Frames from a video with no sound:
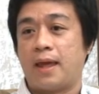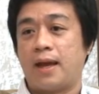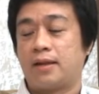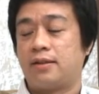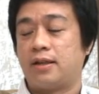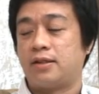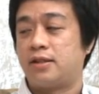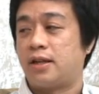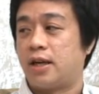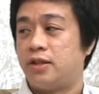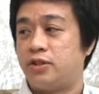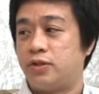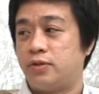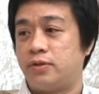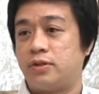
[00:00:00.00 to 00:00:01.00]
hectic
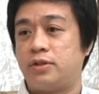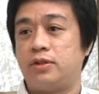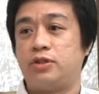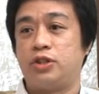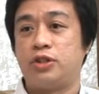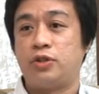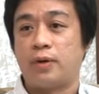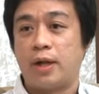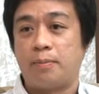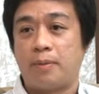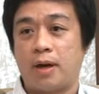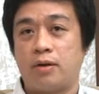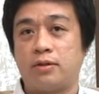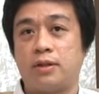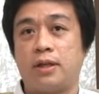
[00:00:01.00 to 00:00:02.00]
schedules just to
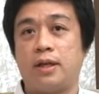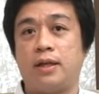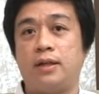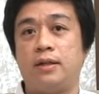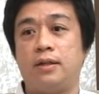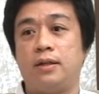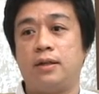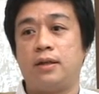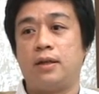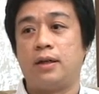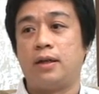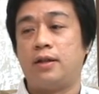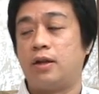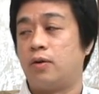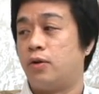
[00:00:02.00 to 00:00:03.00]
help out in
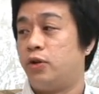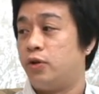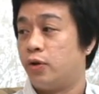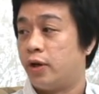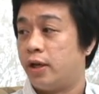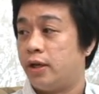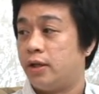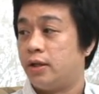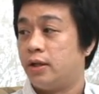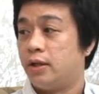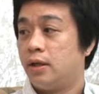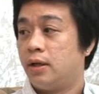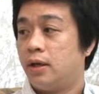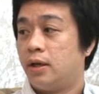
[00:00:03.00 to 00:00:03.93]
the Ondoy